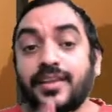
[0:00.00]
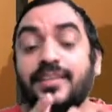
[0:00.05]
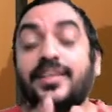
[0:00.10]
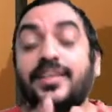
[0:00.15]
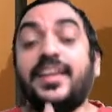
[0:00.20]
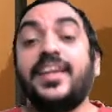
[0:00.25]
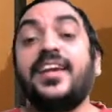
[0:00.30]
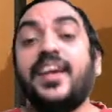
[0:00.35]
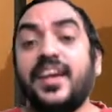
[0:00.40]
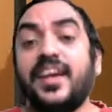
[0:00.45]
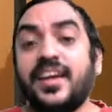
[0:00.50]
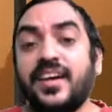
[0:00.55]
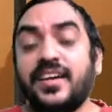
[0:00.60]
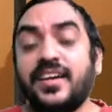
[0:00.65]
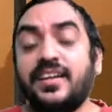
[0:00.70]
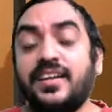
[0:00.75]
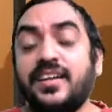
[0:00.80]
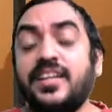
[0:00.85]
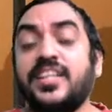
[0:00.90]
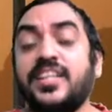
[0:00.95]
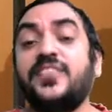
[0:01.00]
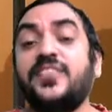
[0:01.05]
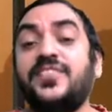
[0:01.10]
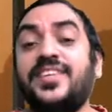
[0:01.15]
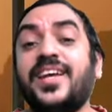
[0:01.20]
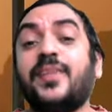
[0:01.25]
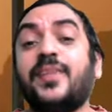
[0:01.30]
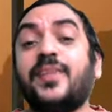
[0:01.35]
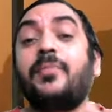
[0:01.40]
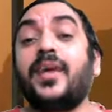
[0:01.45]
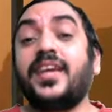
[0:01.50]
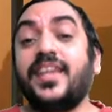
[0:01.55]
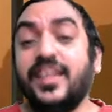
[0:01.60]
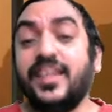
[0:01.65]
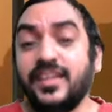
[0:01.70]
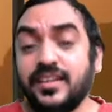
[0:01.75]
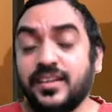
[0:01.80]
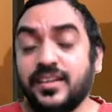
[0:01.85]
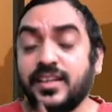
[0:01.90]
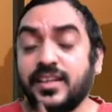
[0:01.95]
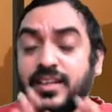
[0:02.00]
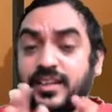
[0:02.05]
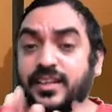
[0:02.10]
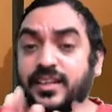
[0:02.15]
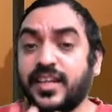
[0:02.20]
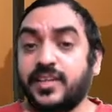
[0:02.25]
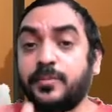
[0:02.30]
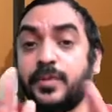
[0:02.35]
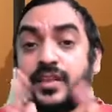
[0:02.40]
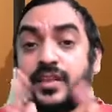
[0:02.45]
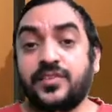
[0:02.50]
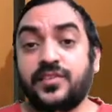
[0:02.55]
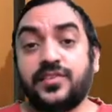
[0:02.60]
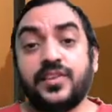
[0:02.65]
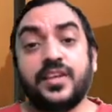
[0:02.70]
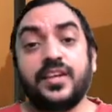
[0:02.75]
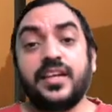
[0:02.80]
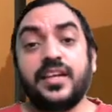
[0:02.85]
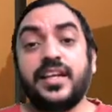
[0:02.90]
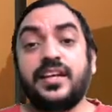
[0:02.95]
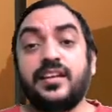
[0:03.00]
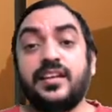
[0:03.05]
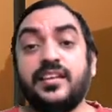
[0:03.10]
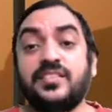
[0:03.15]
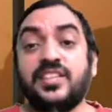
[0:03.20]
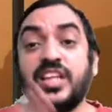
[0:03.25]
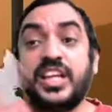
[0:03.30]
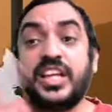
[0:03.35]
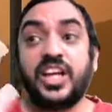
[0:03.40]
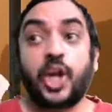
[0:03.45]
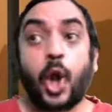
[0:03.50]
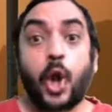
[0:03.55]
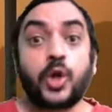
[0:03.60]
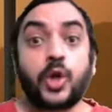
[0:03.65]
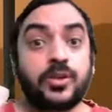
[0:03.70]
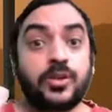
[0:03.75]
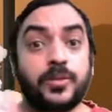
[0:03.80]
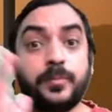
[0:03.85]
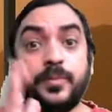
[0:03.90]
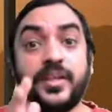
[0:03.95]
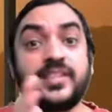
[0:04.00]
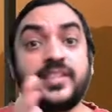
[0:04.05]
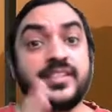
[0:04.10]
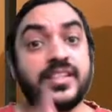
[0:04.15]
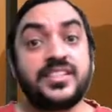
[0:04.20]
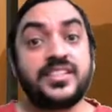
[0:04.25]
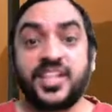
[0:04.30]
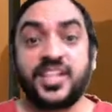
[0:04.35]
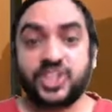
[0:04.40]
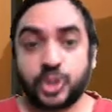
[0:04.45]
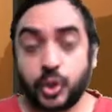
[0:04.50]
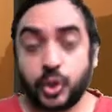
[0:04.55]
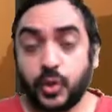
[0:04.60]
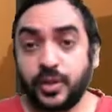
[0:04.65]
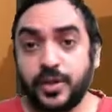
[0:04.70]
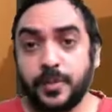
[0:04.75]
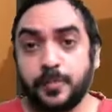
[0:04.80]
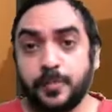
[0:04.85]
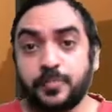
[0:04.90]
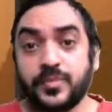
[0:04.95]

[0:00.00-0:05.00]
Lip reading: DII, if they are buying, that means it is in long term basis it is good.